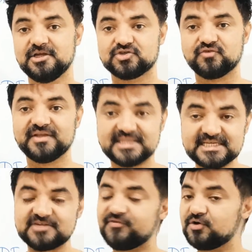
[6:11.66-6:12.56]
So with
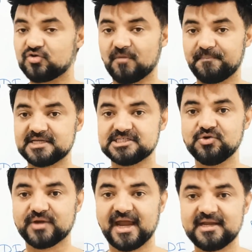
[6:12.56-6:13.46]
these few topics,
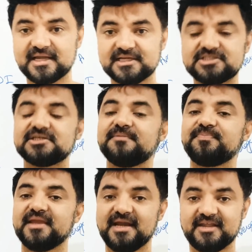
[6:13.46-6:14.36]
you can touch
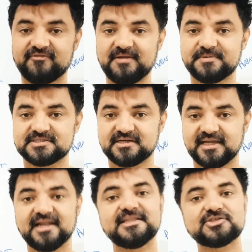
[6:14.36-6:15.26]

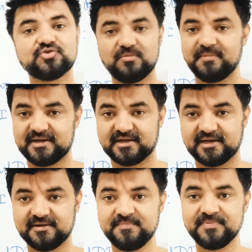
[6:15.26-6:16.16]
85%, and that's going to be my
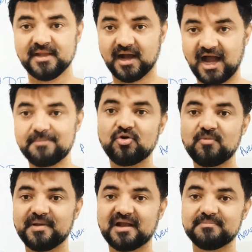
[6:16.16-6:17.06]
target. I'm going
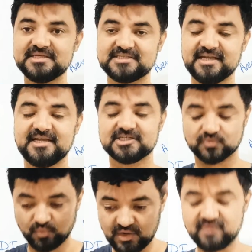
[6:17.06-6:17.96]
to pick up these
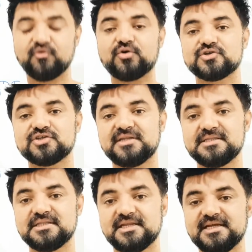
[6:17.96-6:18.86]
areas, only focus on
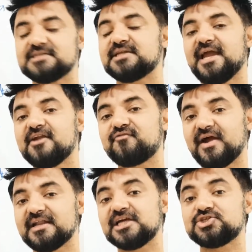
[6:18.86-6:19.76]
these areas and
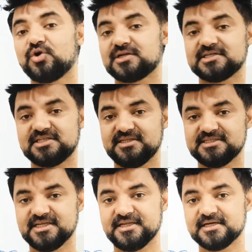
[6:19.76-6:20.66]
find the shortcuts in
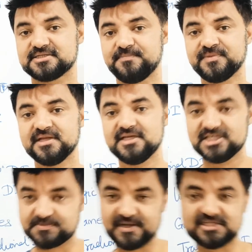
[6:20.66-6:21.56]
these areas,
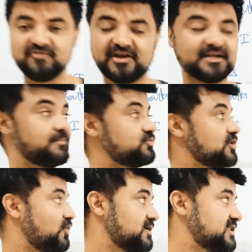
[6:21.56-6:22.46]
especially when it comes to the
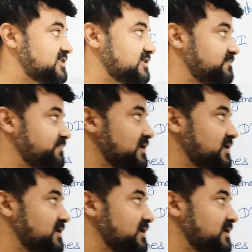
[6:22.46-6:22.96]
quant section.